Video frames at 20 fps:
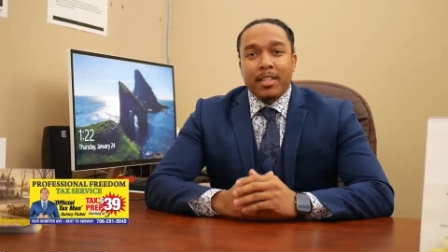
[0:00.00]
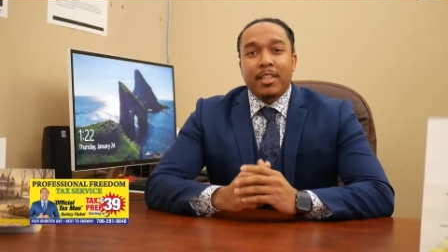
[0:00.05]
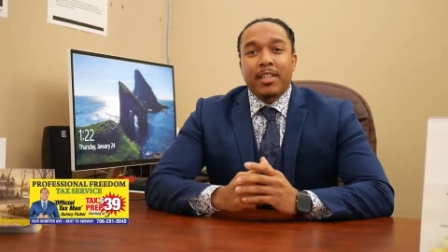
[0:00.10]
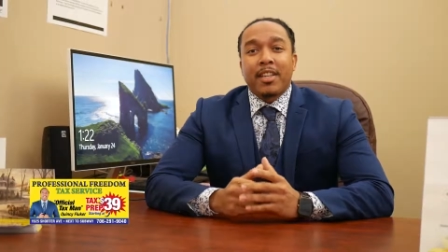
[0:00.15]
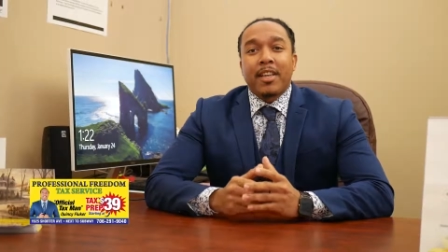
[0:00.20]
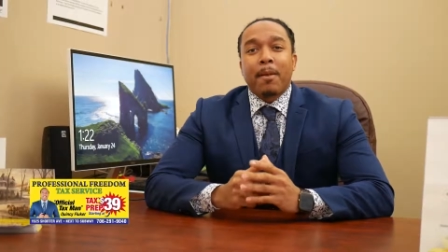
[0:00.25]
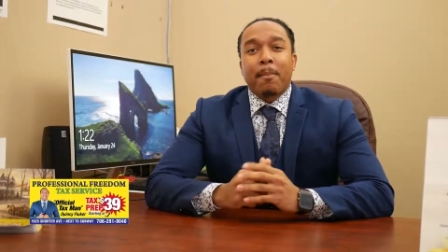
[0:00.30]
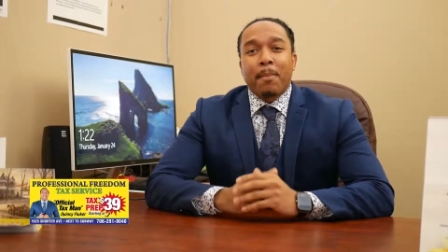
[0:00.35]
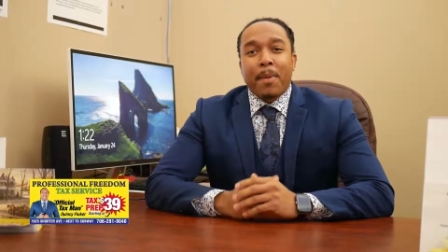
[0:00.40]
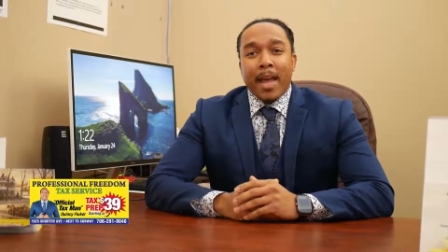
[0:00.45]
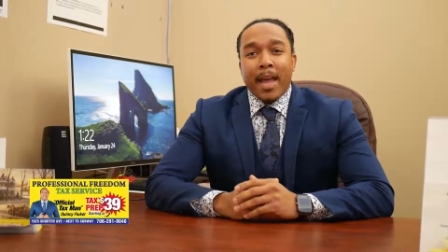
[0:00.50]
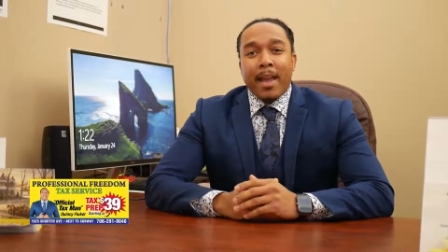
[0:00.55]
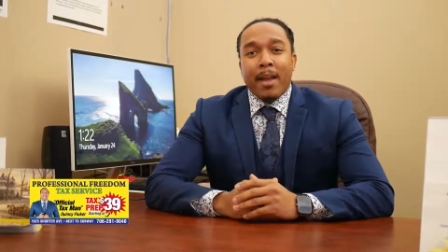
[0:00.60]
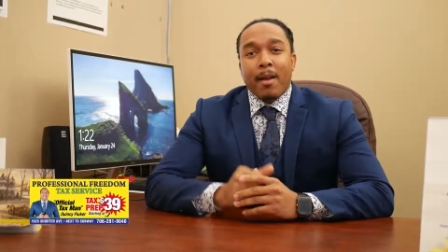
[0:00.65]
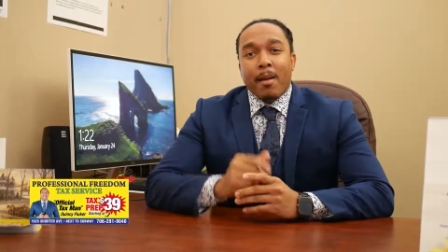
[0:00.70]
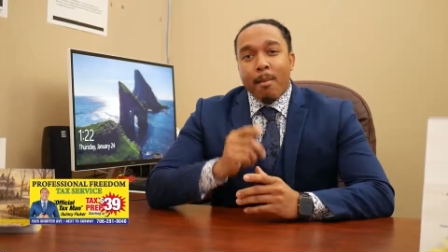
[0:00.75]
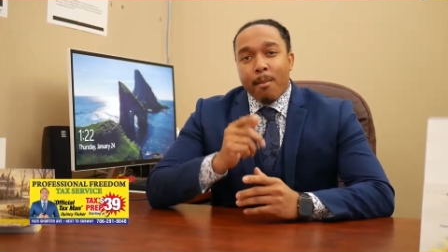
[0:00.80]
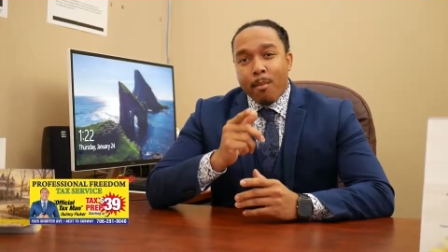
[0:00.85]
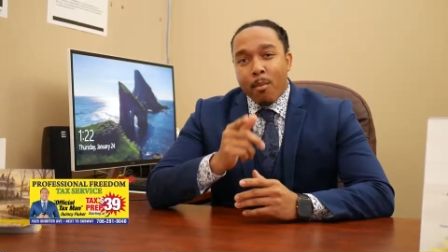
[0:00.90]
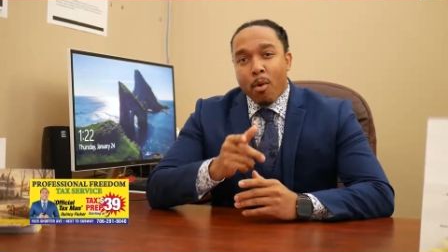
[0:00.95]
to get back
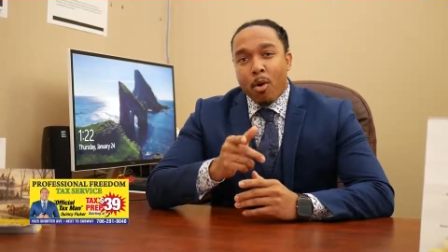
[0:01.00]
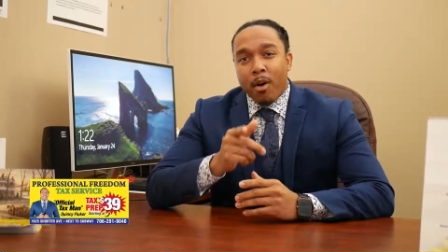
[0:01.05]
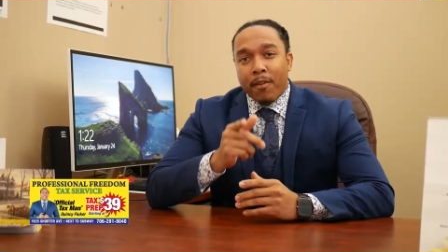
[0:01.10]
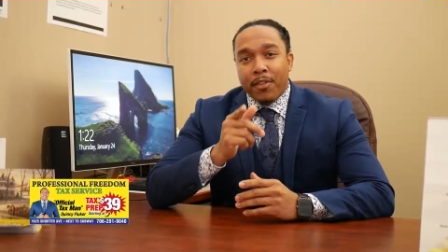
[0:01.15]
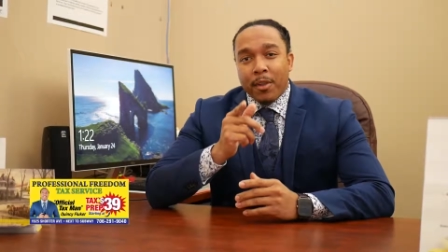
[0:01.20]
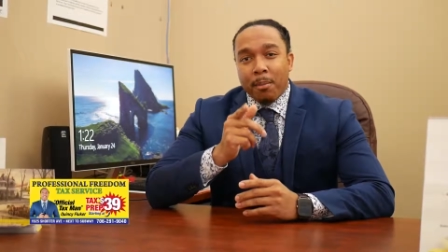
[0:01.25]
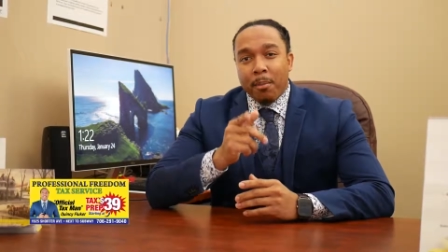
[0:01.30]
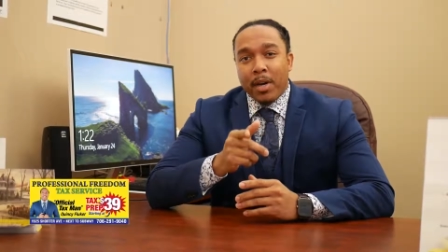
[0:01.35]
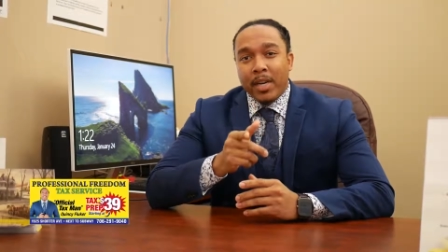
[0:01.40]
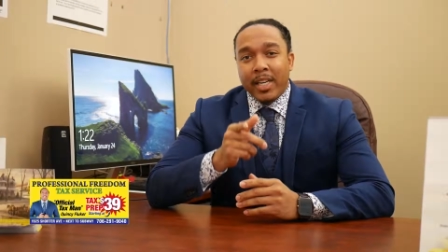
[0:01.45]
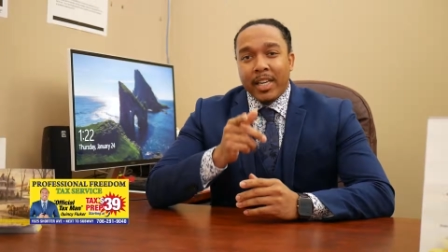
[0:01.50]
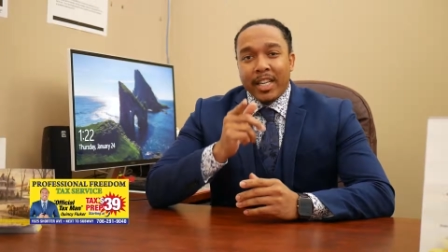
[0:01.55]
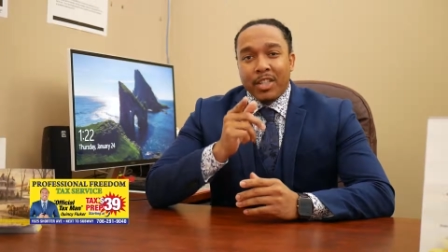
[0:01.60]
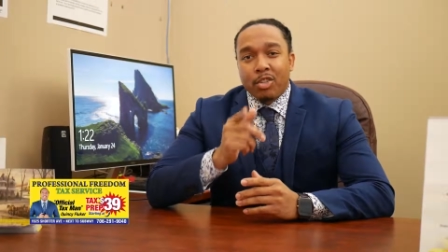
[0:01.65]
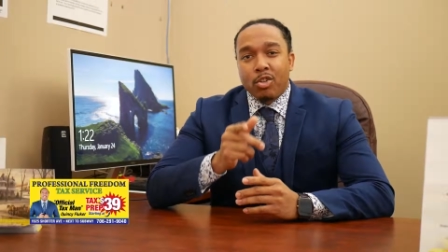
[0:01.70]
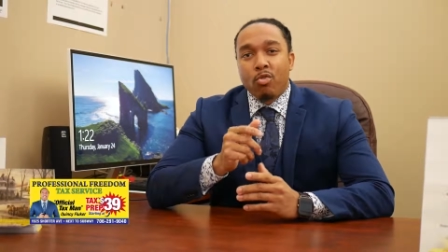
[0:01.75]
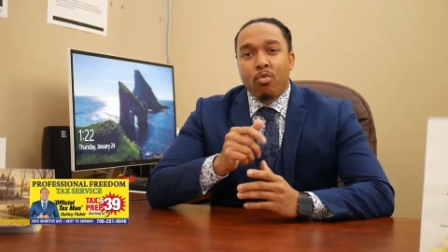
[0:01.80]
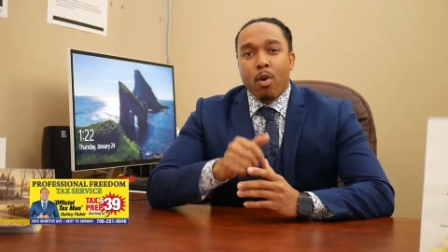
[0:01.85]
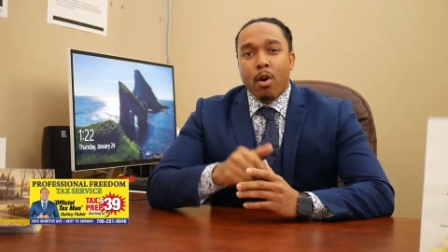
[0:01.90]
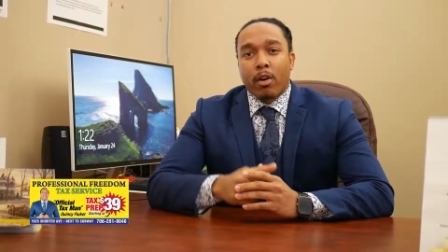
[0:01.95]
more of the money
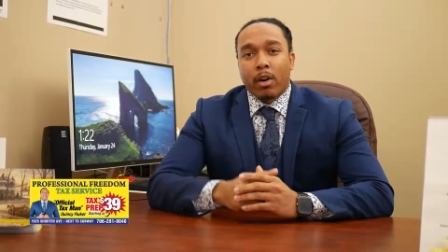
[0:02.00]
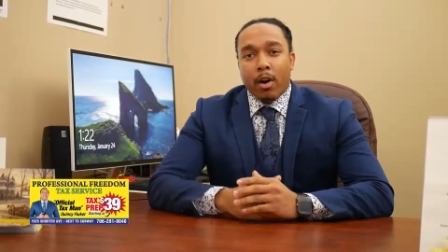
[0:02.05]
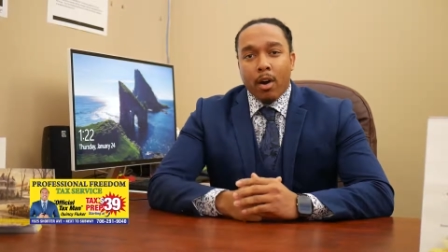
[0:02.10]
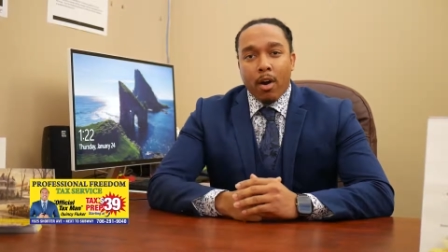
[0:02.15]
that you work